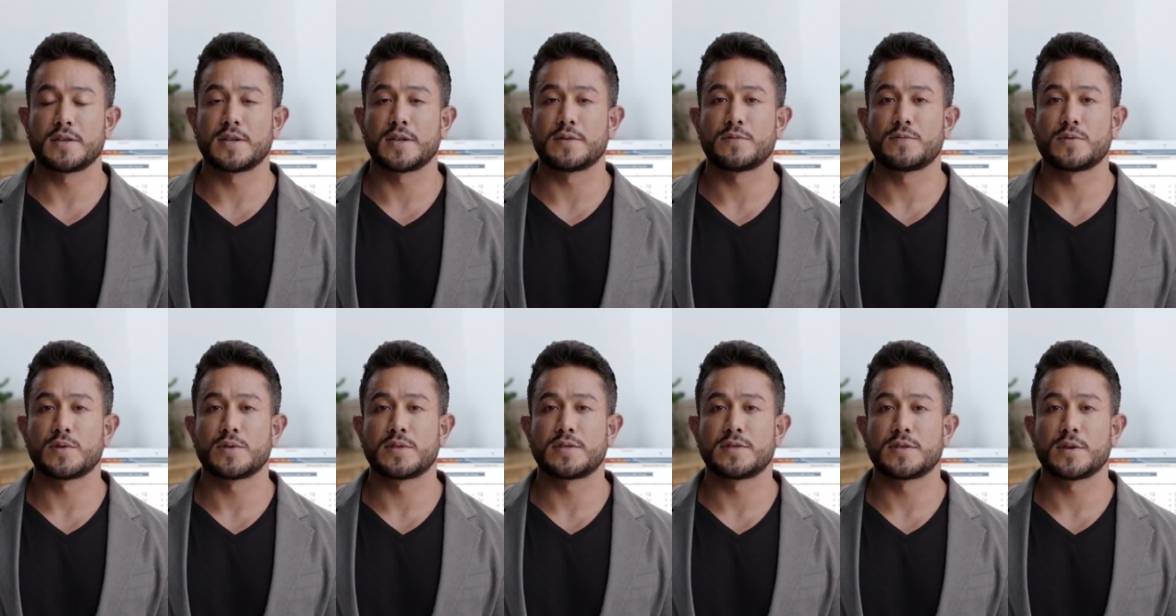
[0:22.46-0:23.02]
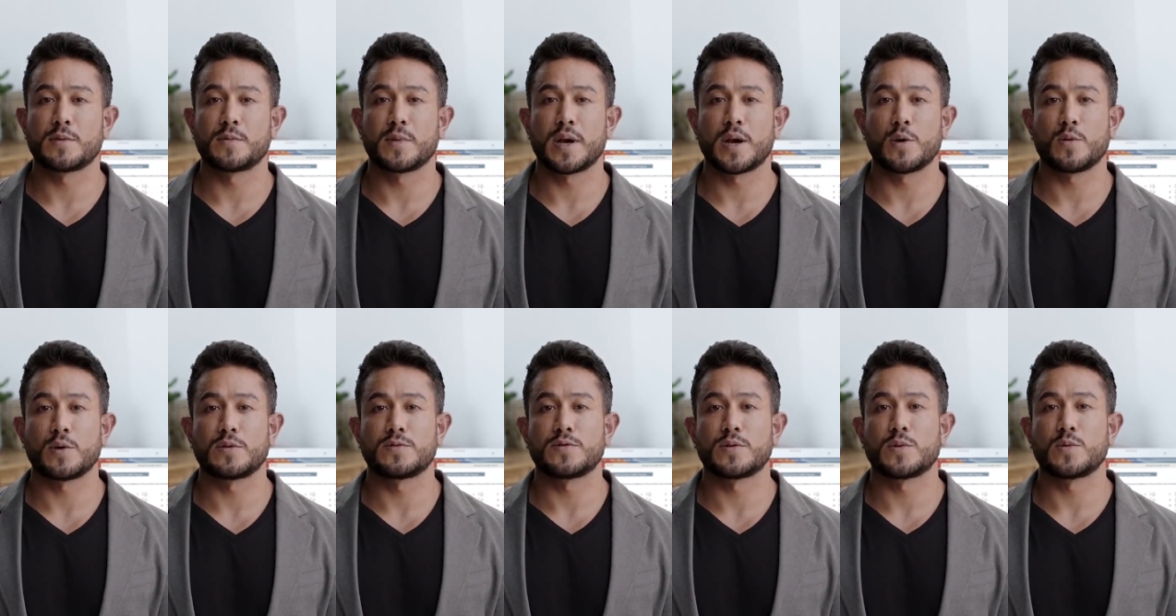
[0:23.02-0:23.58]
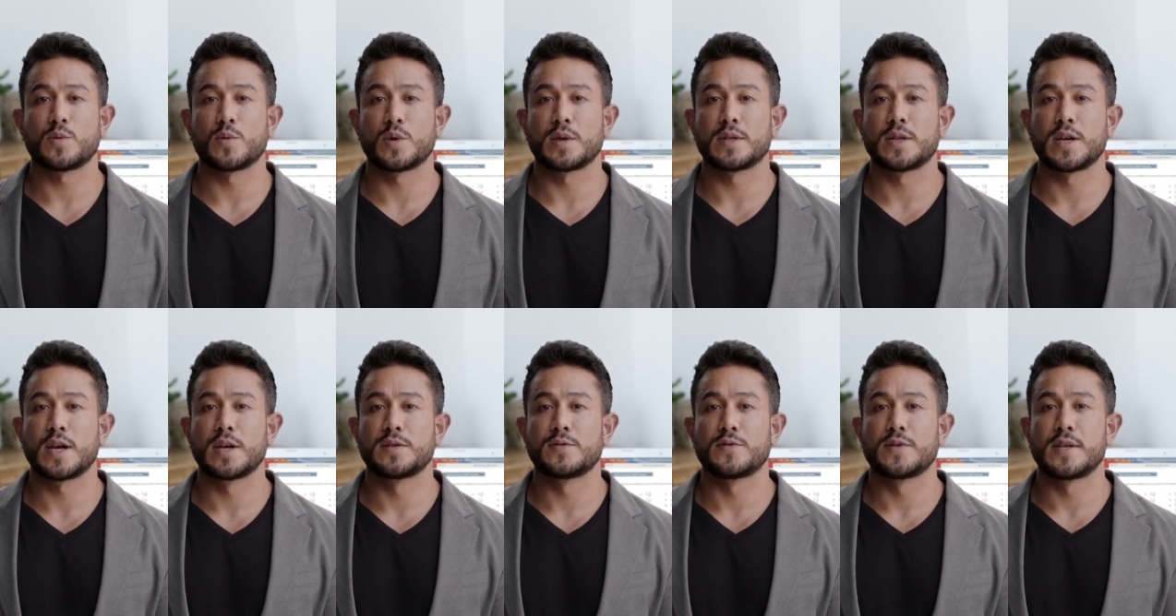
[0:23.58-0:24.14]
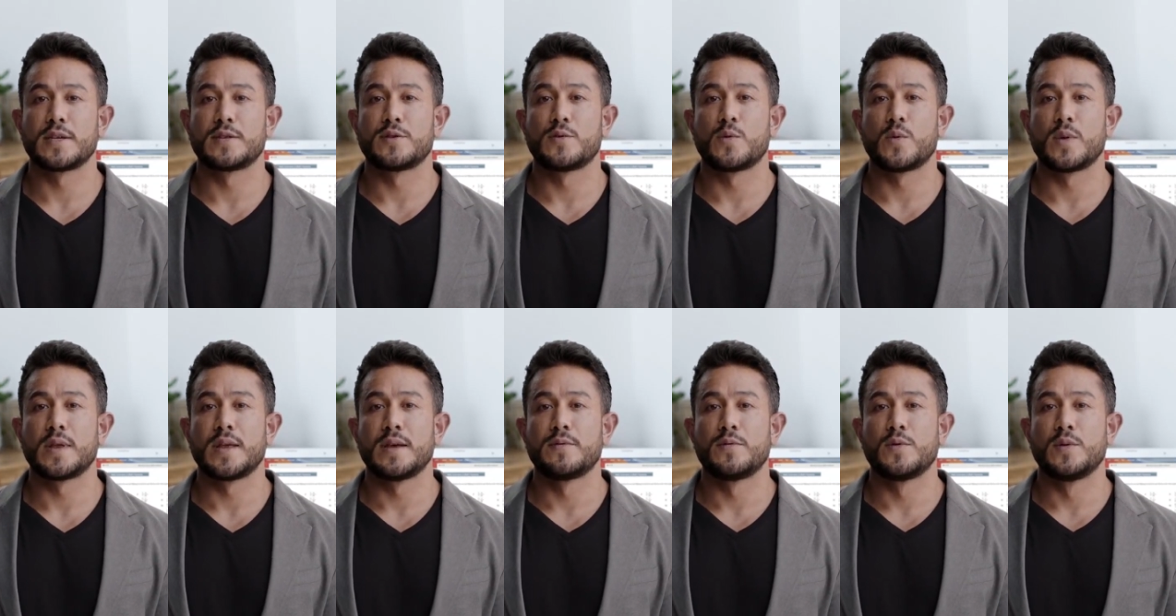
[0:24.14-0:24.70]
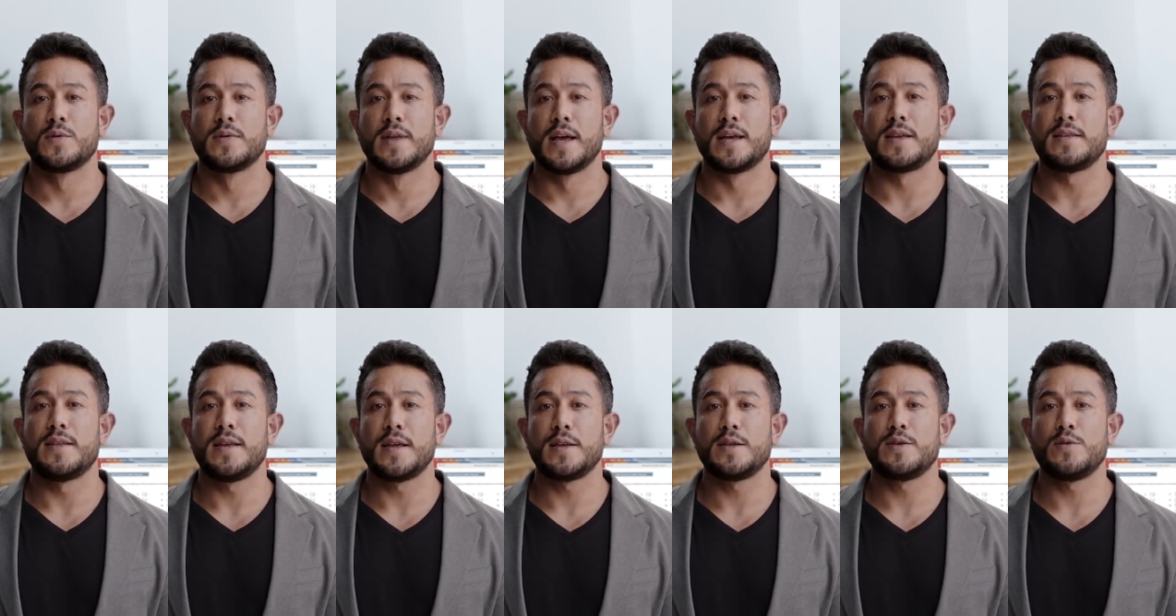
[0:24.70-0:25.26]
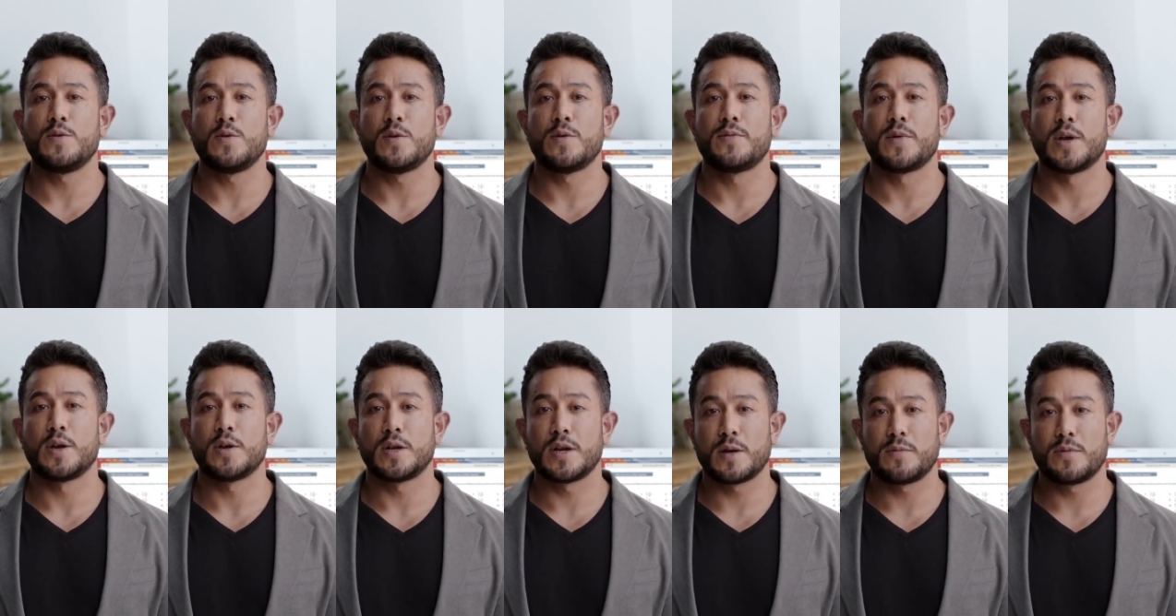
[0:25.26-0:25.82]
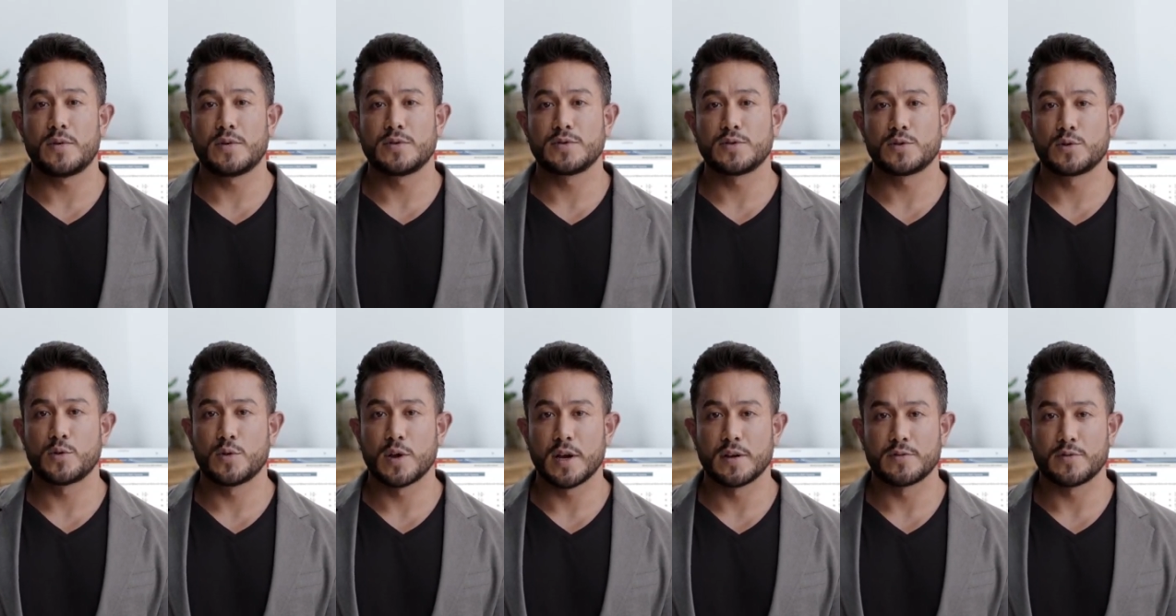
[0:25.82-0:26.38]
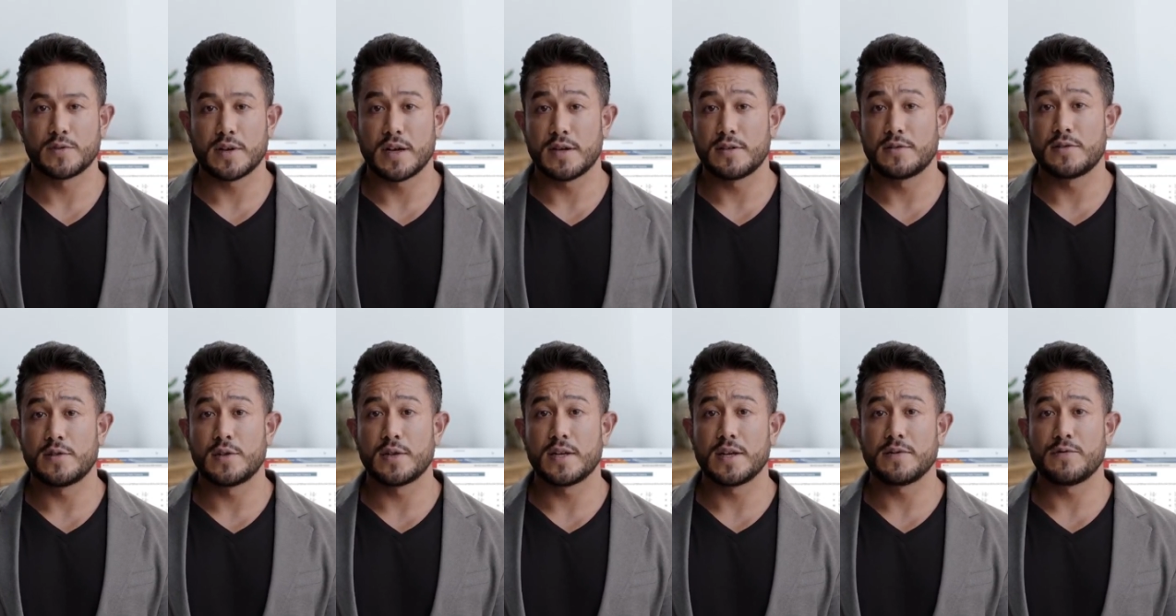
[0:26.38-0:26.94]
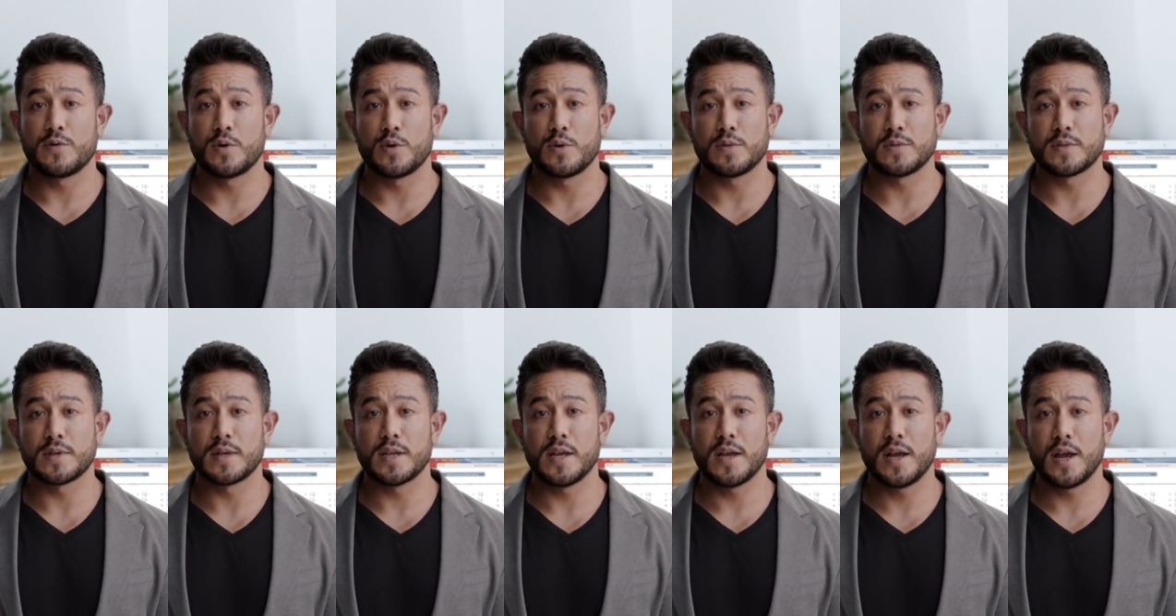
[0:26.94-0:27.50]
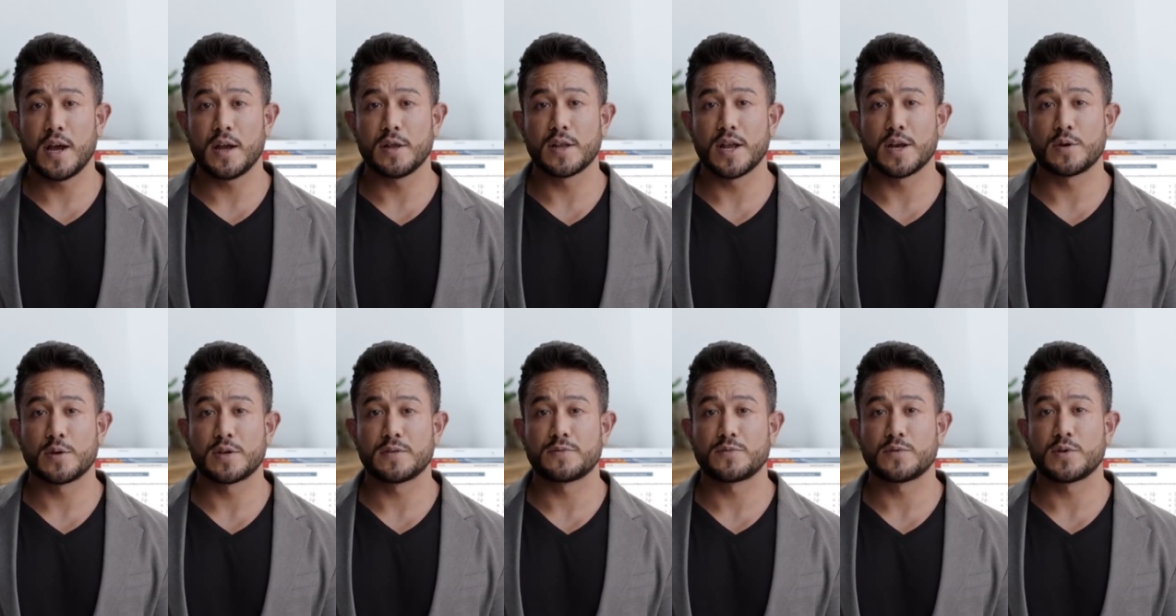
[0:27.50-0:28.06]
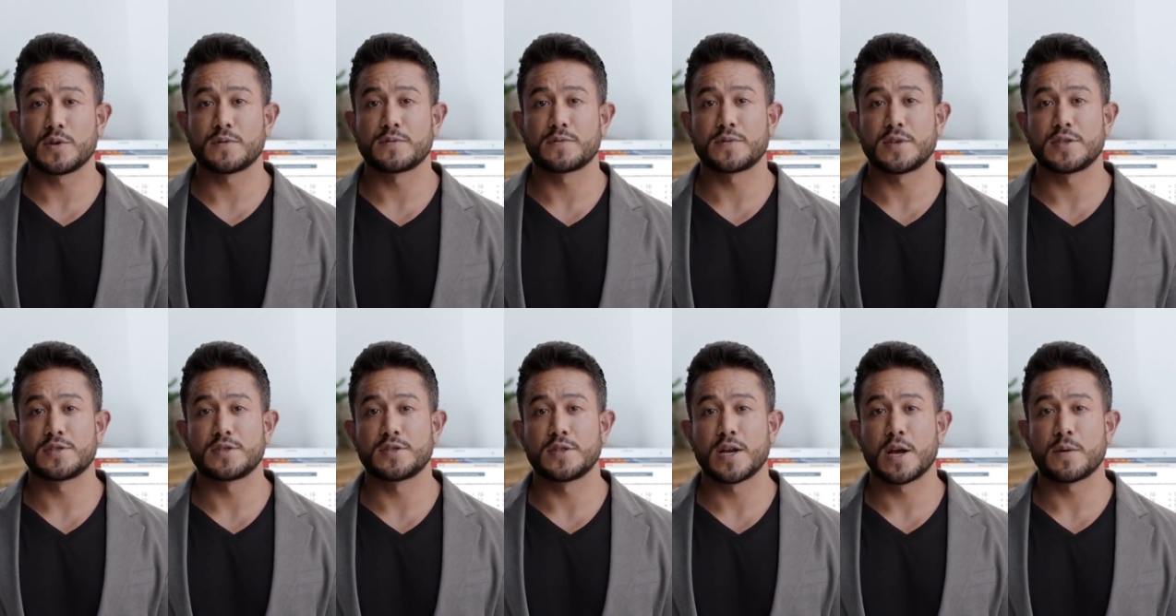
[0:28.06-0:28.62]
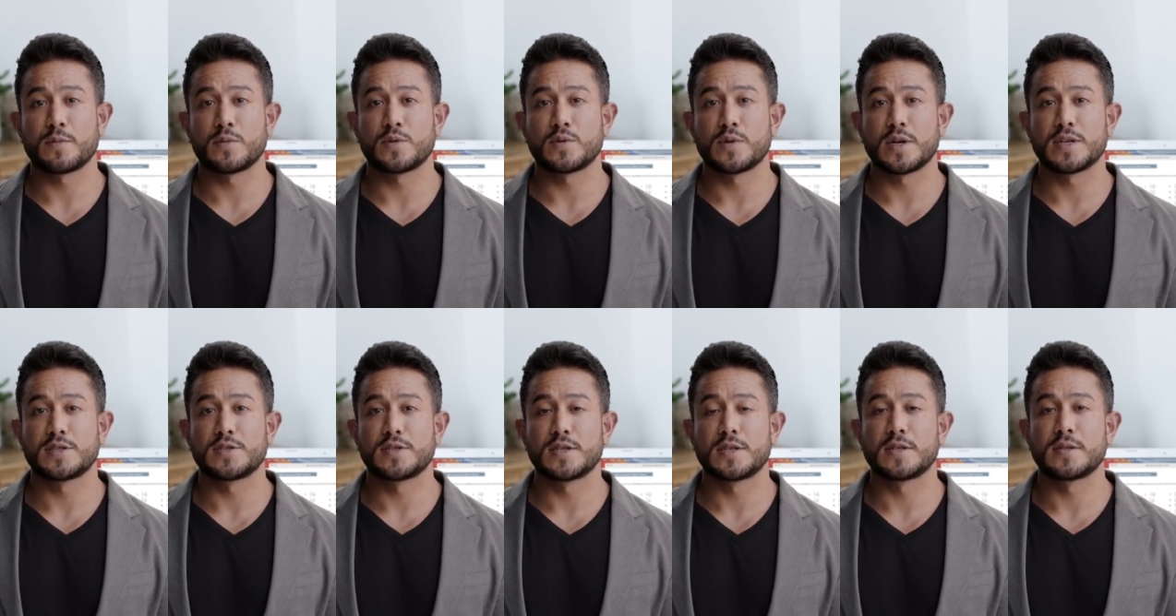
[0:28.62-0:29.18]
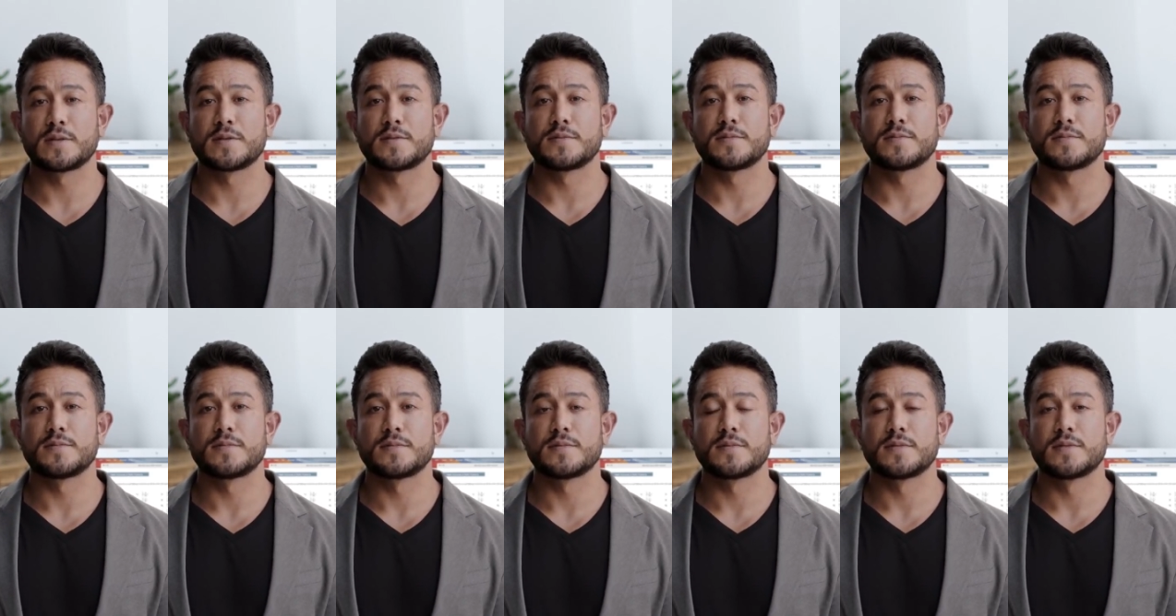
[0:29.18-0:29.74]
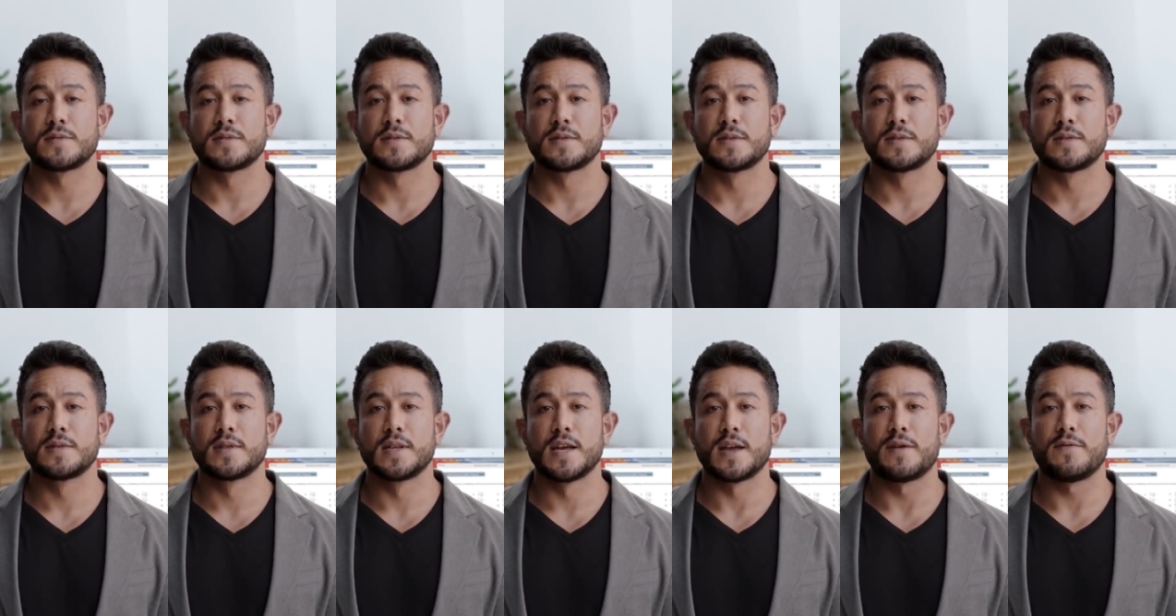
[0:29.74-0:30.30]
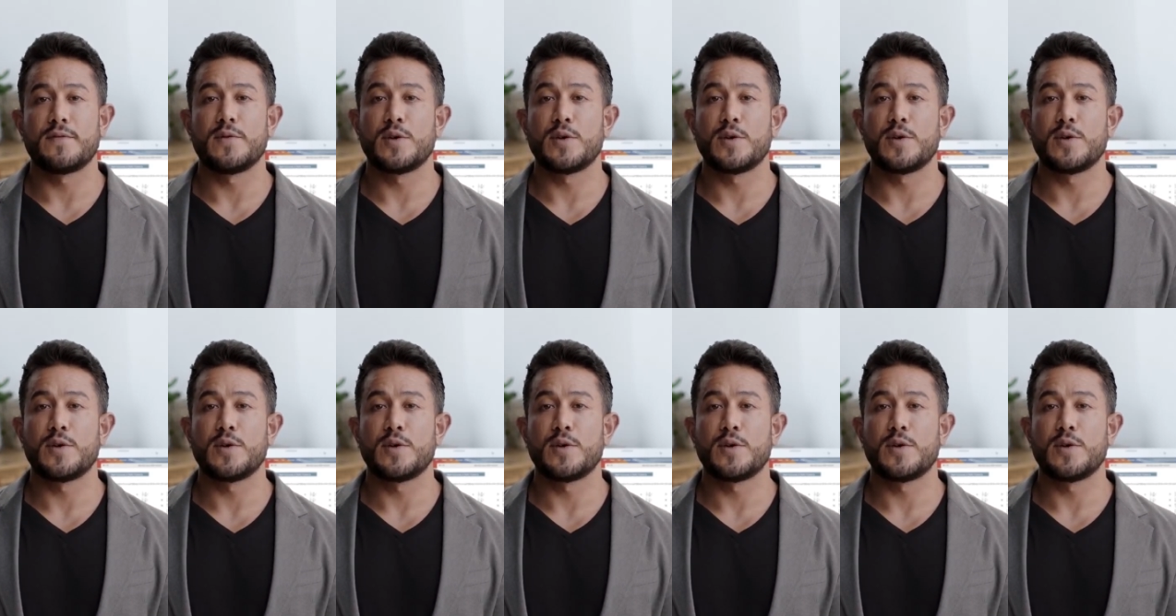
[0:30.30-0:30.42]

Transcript: converts the power from 120-volt AC to a variable 230-volt, allowing for efficient operation. If